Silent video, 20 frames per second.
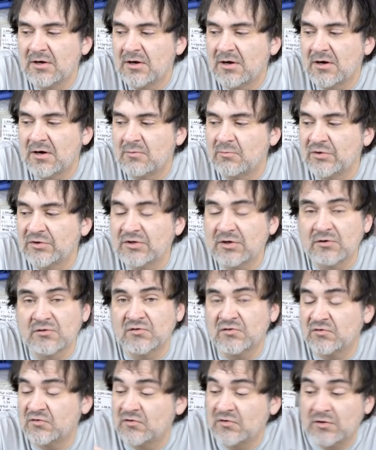But there's
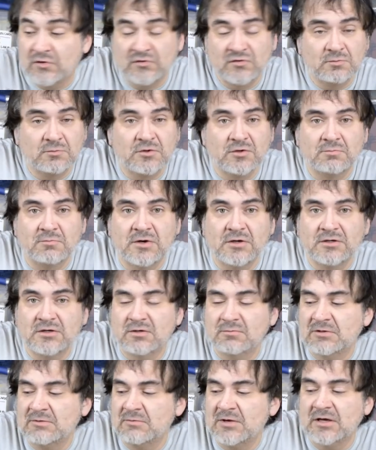still some good money
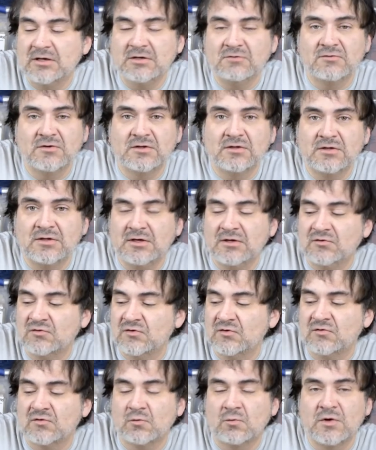to be made even in these.
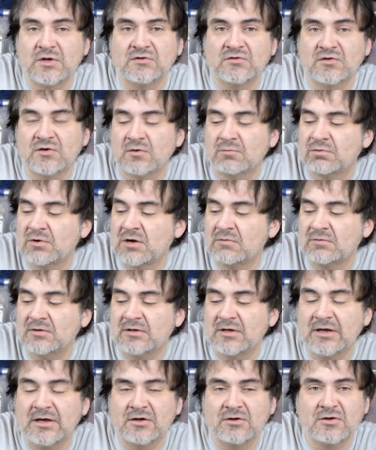These are ones that are probably
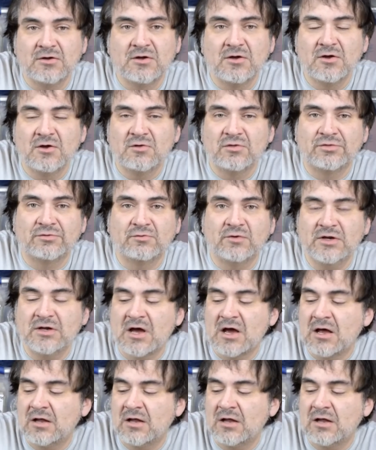like $3